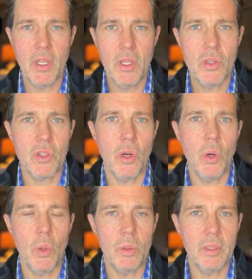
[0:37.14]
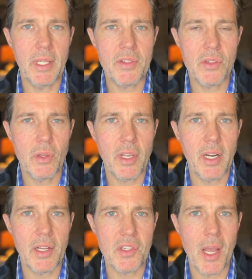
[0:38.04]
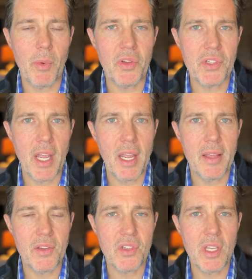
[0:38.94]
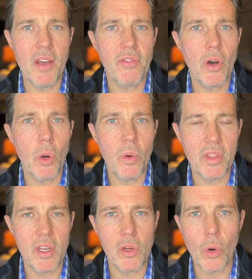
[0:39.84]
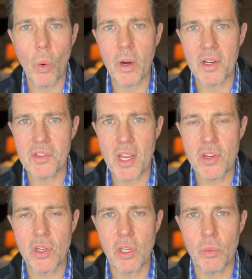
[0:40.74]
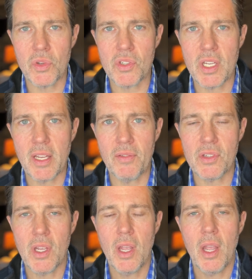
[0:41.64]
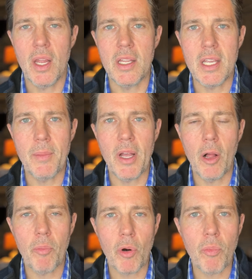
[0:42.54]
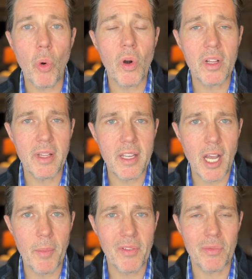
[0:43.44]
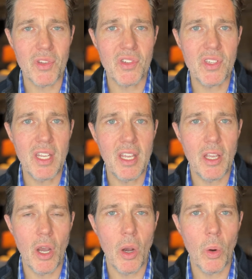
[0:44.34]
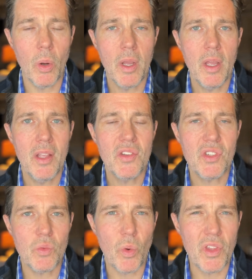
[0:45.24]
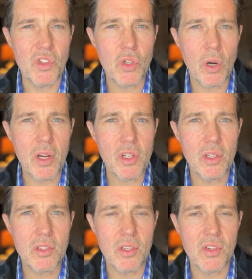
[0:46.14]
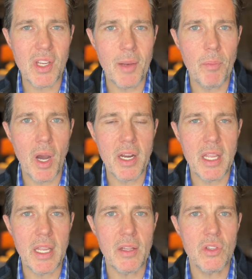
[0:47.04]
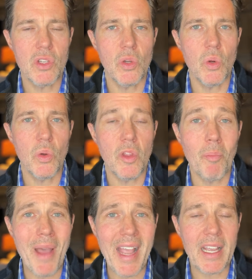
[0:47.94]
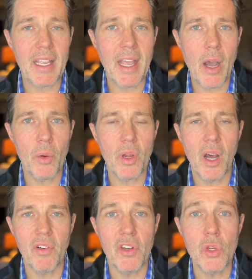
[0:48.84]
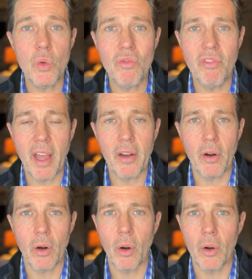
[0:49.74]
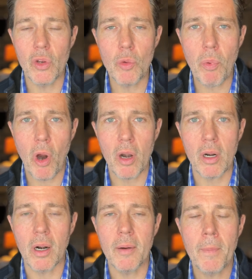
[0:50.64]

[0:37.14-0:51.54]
So let's look at an example. Say the CFO within your organization receives an email purportedly coming from the CEO with instructions to send money to the bank account of a new vendor or a new partner.